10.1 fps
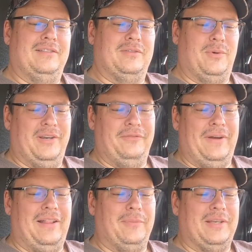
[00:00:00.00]
So are you going to
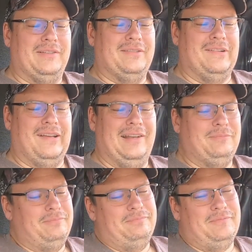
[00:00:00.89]
follow me?
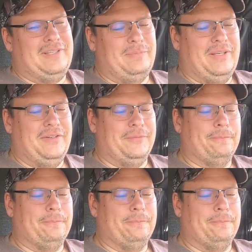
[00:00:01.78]
It's up to you.